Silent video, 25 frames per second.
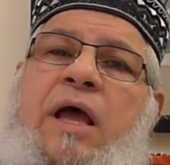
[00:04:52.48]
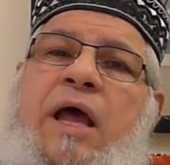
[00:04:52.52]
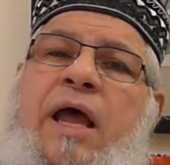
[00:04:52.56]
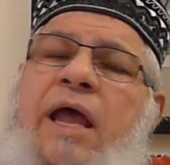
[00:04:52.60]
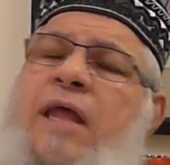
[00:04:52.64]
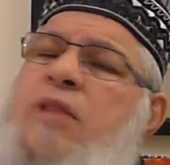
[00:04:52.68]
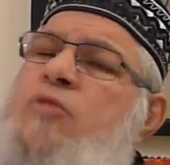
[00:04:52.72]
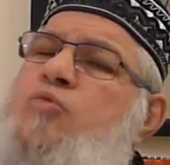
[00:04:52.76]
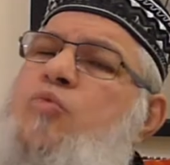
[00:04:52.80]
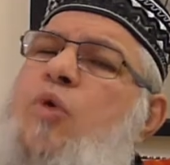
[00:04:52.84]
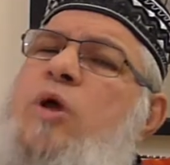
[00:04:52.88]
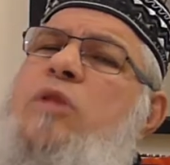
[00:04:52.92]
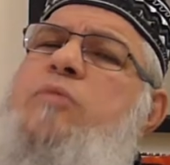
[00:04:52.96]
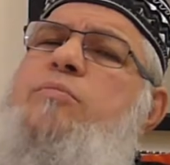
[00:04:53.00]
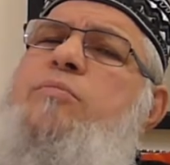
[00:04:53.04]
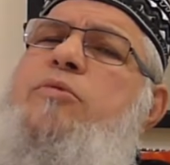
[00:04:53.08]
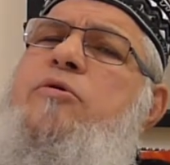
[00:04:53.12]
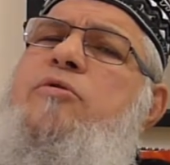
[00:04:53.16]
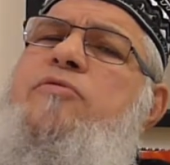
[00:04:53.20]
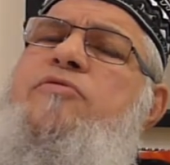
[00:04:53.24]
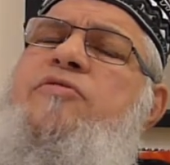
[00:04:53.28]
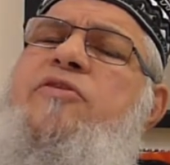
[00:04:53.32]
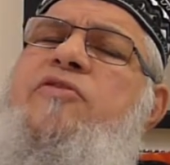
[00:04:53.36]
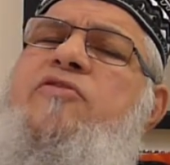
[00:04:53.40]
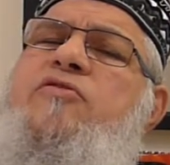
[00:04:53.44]
and one
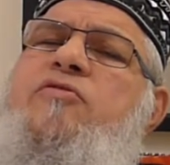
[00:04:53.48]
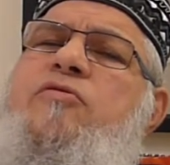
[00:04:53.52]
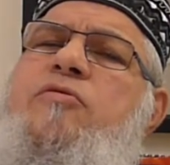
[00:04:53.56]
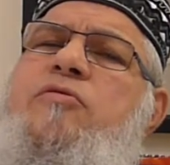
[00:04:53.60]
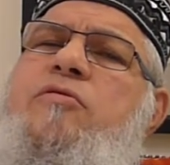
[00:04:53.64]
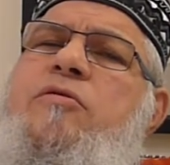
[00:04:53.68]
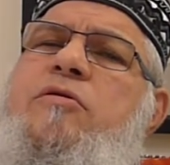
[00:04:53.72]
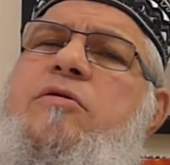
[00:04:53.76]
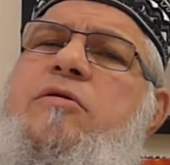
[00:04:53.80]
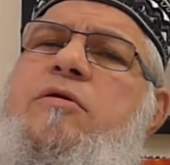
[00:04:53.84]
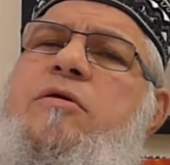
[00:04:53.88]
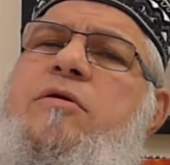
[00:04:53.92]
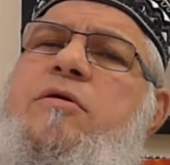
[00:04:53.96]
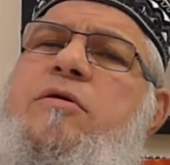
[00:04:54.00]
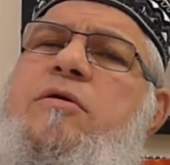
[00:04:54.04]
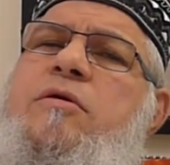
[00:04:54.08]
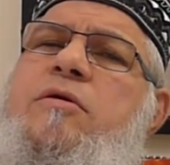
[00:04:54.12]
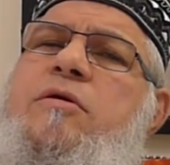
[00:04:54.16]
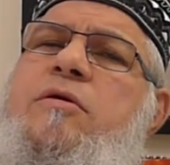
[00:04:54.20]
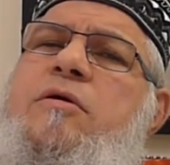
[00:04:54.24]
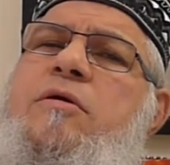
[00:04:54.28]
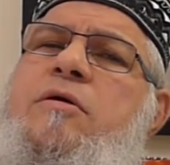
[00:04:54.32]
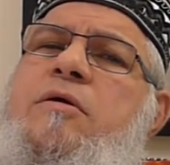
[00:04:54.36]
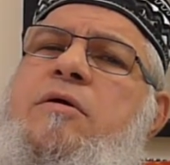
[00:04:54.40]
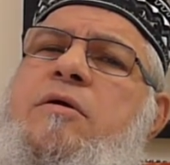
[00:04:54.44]
professor
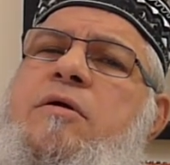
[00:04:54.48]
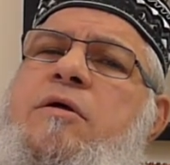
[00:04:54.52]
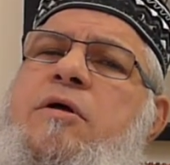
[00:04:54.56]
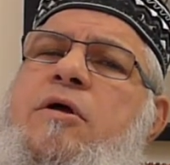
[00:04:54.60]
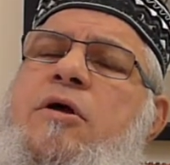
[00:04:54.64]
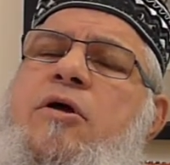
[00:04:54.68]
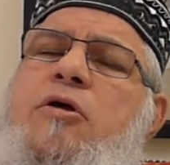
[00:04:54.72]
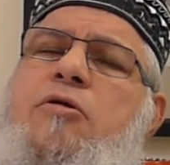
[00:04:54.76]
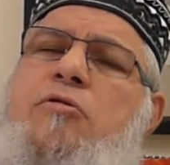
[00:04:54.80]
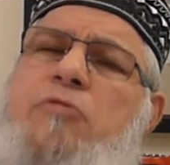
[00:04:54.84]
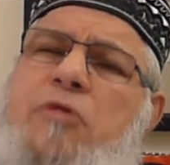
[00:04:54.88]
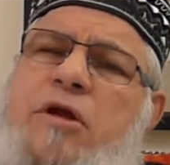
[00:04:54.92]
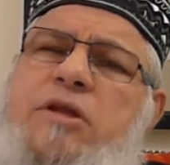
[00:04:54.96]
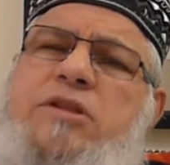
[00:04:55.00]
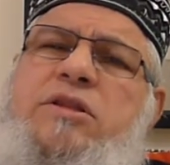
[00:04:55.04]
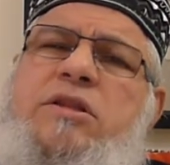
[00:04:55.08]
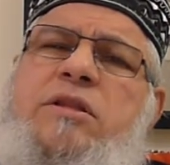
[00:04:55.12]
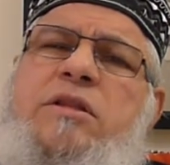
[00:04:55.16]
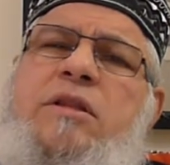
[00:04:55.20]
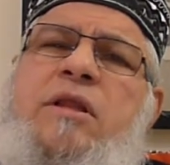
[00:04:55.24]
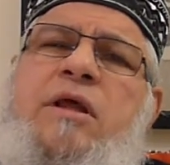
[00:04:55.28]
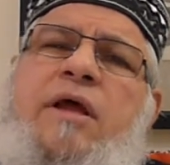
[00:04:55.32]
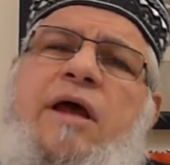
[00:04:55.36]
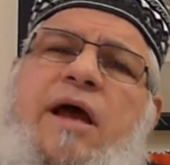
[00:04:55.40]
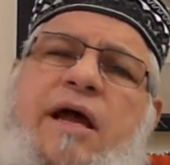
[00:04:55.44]

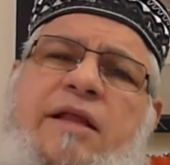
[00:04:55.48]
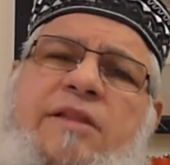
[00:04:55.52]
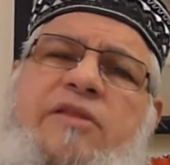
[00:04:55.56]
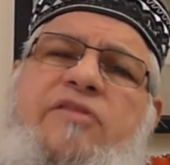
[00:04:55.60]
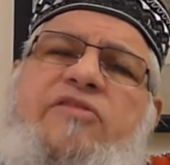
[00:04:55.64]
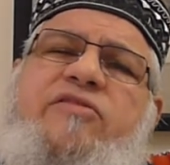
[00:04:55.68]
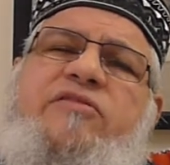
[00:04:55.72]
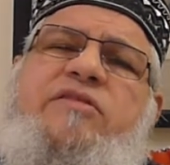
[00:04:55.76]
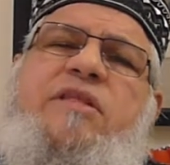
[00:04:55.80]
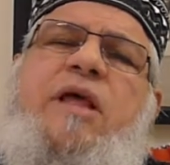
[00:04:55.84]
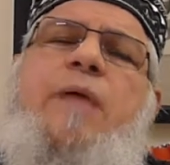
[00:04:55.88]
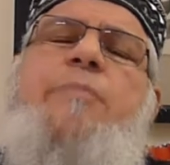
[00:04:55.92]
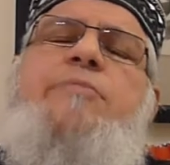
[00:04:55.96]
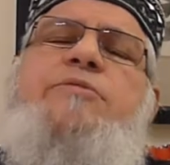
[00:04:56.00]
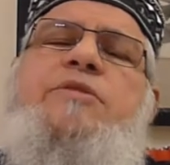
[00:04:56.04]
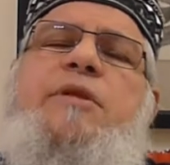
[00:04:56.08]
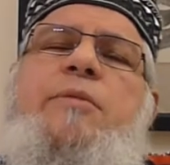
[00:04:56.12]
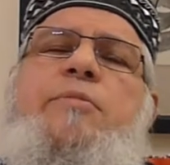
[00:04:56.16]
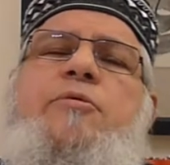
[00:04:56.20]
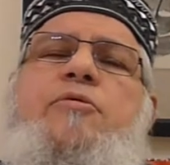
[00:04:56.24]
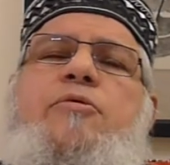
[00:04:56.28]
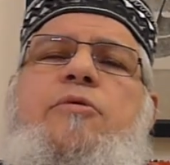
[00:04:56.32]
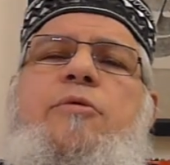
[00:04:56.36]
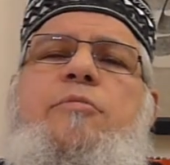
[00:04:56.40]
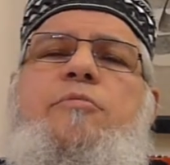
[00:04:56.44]
ran and stopped
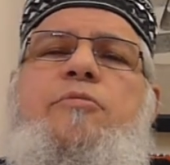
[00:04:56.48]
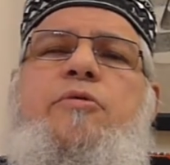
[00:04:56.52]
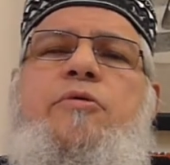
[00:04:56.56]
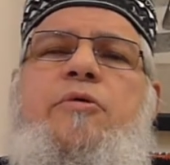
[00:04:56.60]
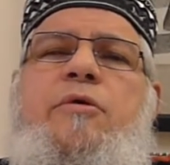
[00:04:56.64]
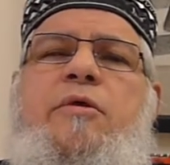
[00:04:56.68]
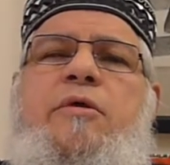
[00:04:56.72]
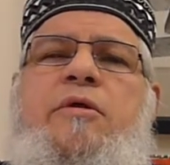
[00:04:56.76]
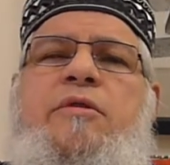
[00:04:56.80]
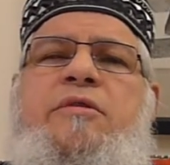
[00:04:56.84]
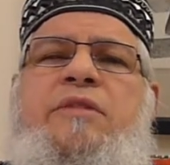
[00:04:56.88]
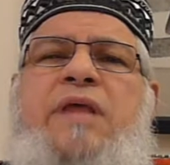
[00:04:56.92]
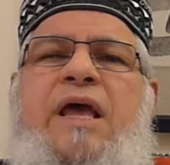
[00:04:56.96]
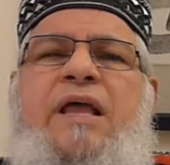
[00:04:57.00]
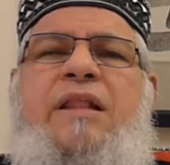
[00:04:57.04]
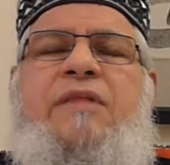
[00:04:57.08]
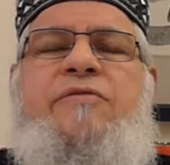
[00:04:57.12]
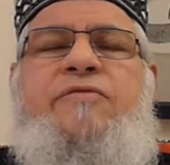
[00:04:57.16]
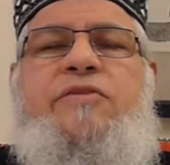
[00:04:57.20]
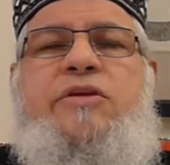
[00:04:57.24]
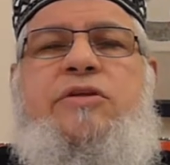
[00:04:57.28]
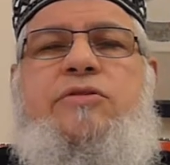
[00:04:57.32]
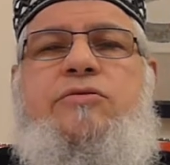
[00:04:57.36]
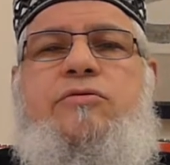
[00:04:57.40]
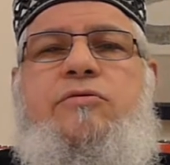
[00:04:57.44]
the
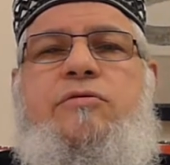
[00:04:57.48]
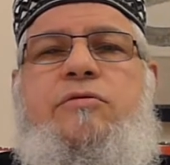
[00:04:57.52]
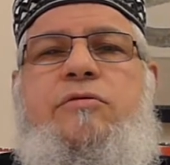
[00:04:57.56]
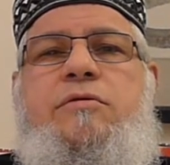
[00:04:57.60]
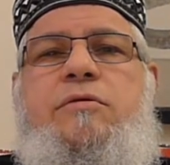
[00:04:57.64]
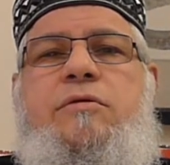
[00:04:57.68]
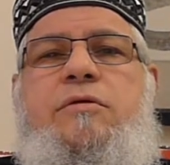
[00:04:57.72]
elevator.